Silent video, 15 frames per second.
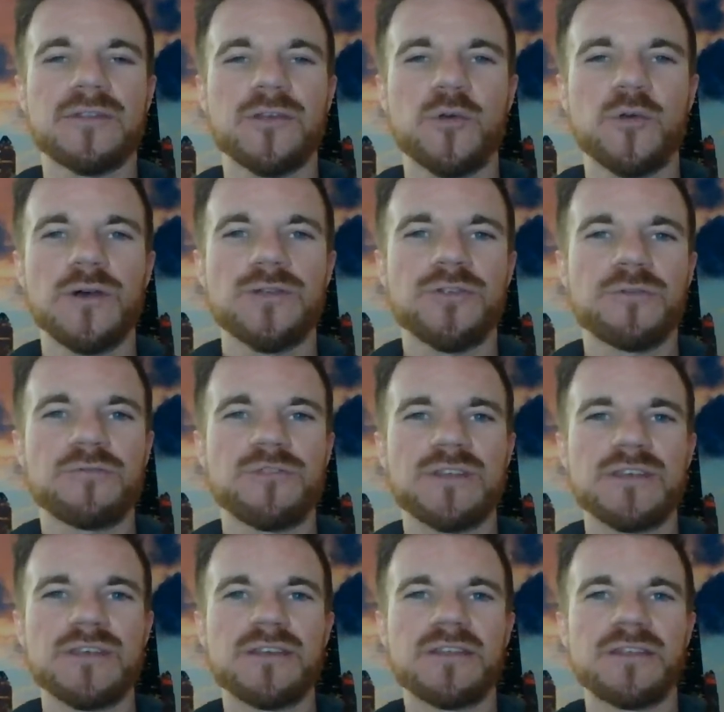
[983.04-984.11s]
so much of
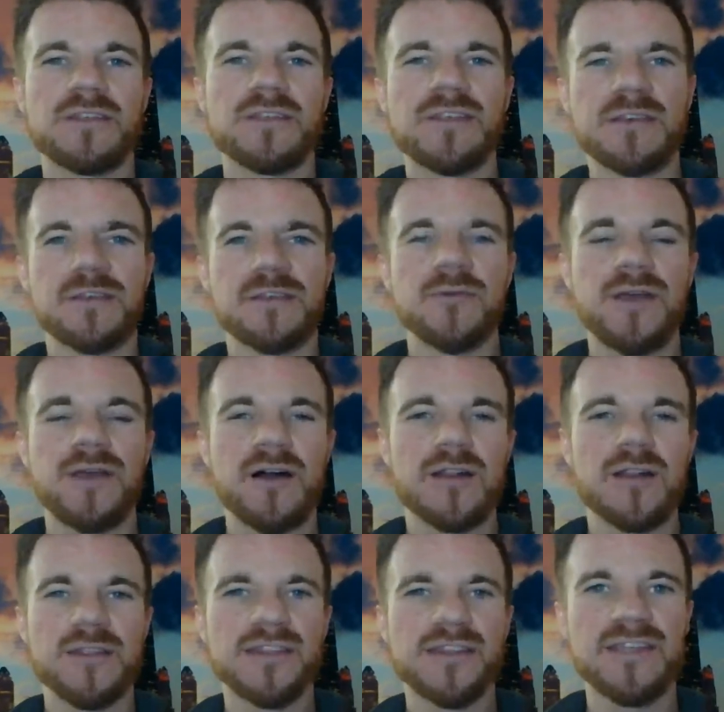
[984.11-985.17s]
the things going
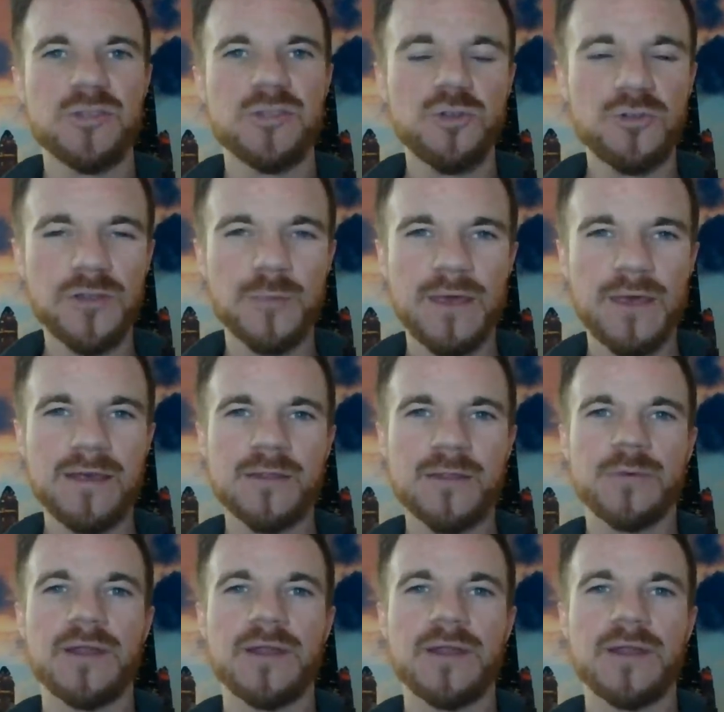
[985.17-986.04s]
on in the digital space,